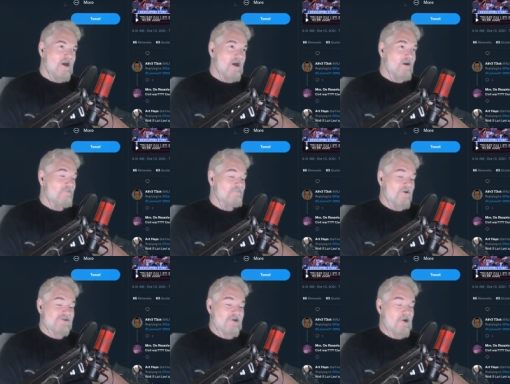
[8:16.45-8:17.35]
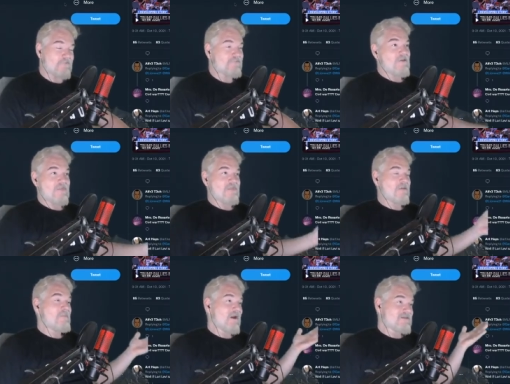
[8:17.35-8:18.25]
Uh, first off,
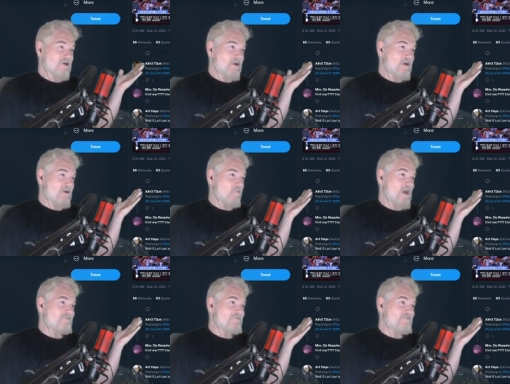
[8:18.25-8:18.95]
the military we